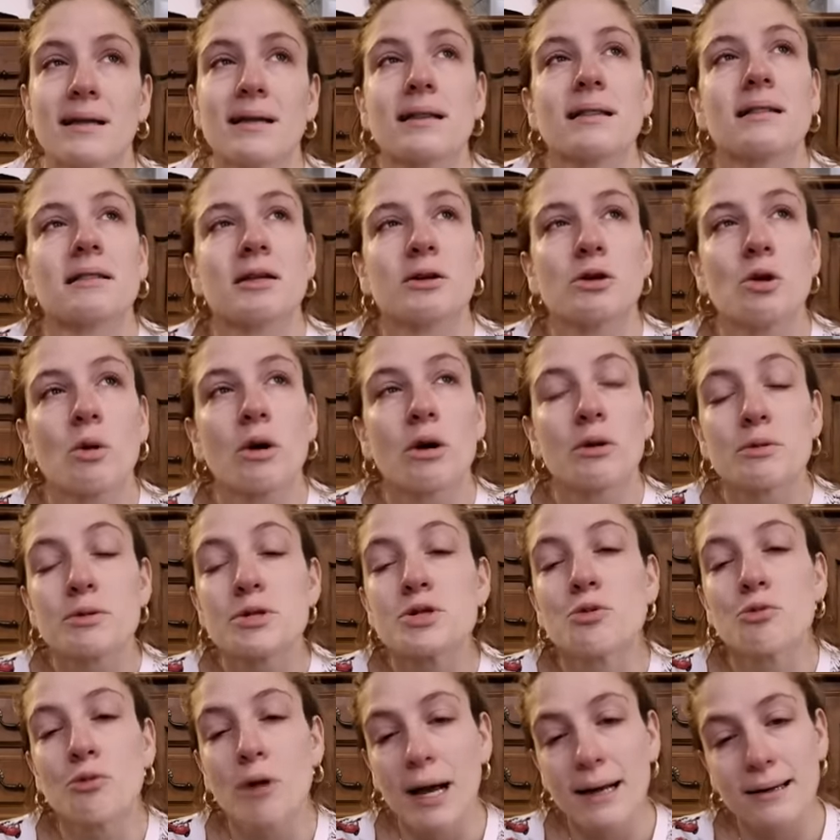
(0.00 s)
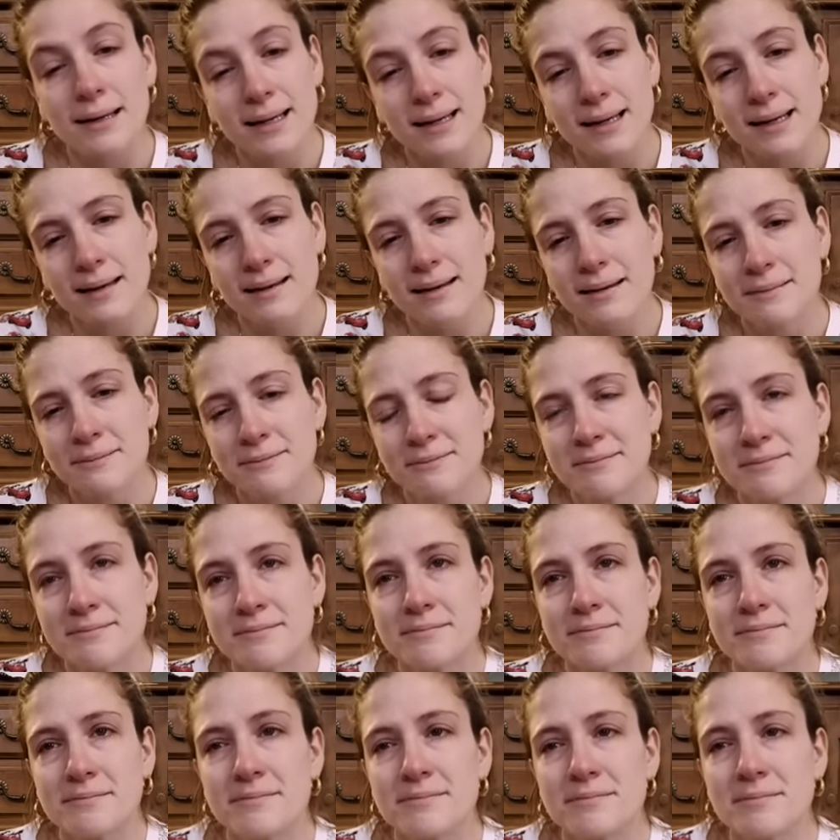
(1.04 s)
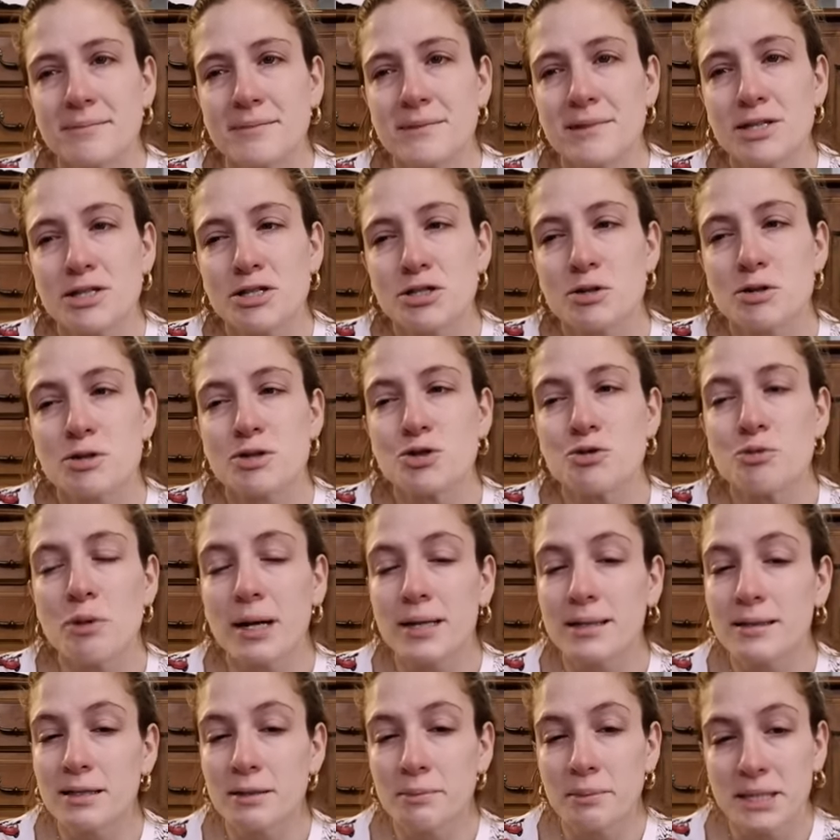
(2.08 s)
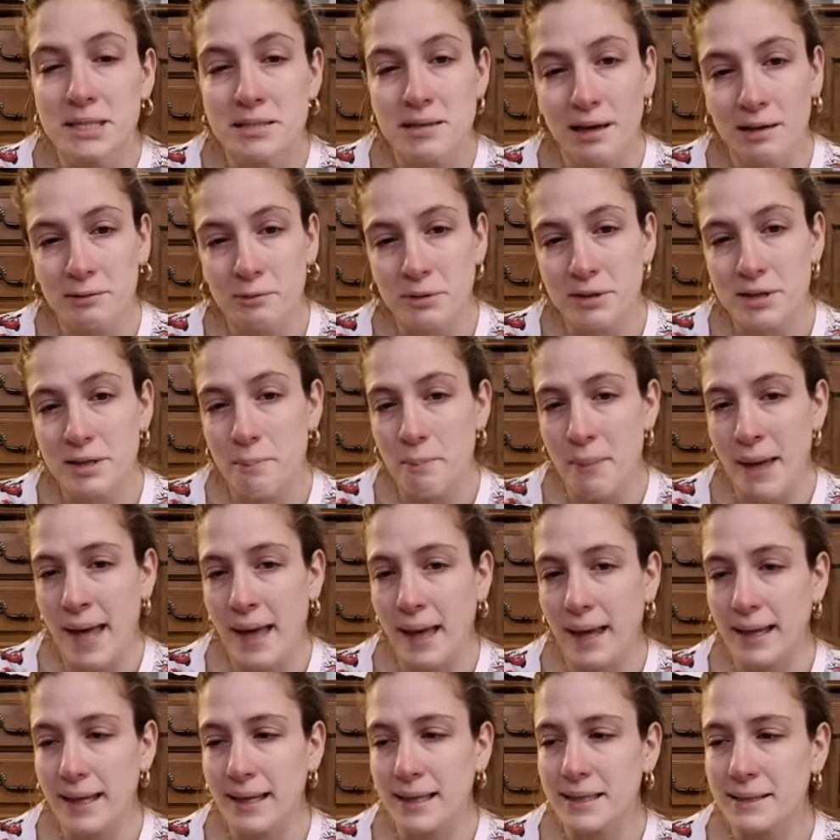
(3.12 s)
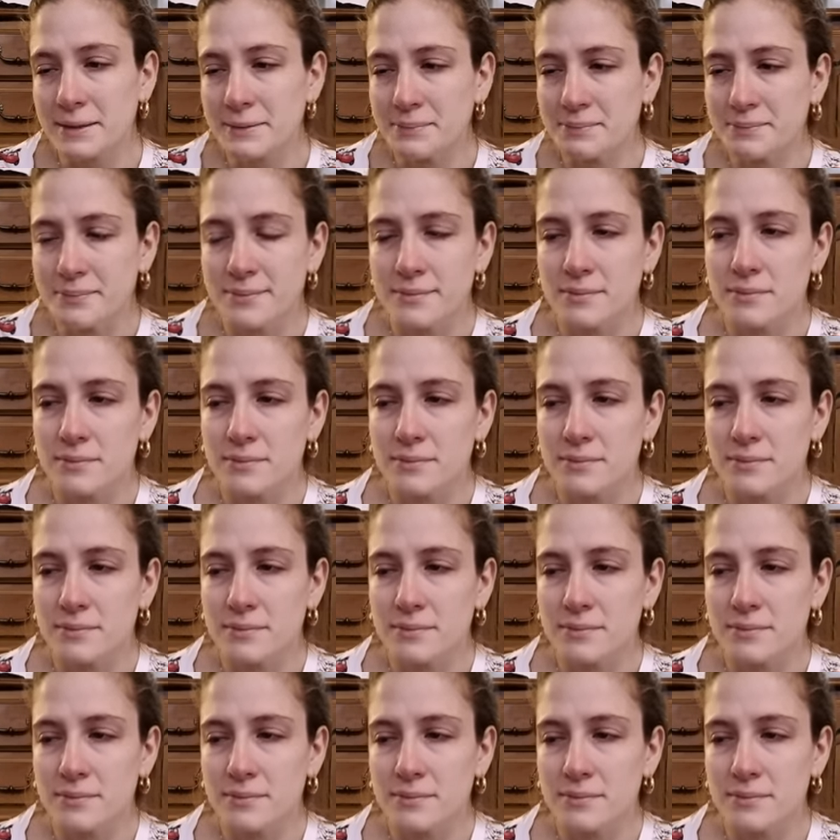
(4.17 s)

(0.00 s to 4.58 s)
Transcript: Lenora was ready. She was ready to be done with the pain.